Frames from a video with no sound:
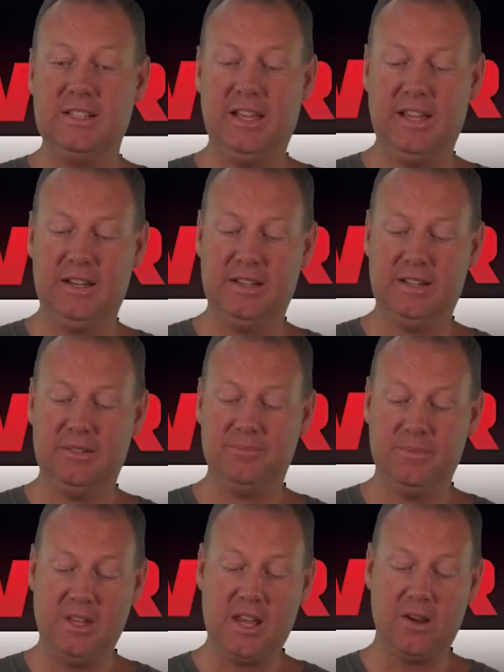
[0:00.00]
And uh,
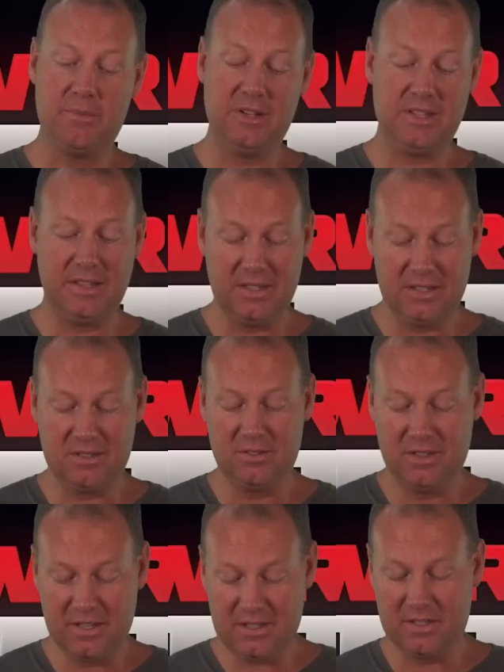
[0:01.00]
yeah, I'm gonna take this,
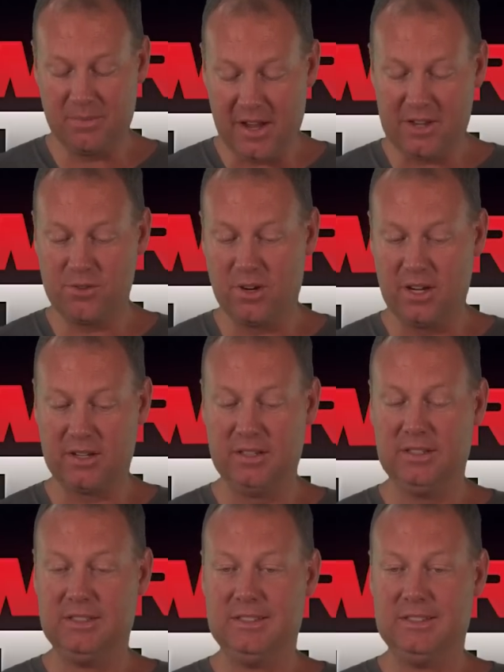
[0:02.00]
this is my truck,